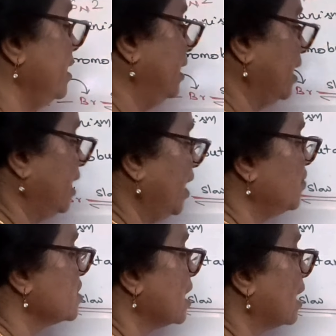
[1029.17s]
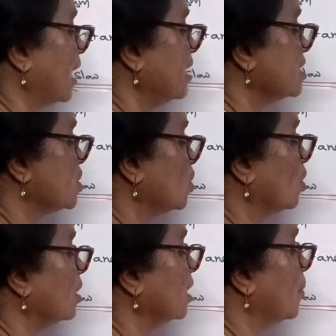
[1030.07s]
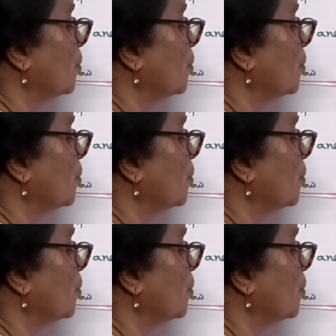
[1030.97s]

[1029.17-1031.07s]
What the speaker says: it gives rise to the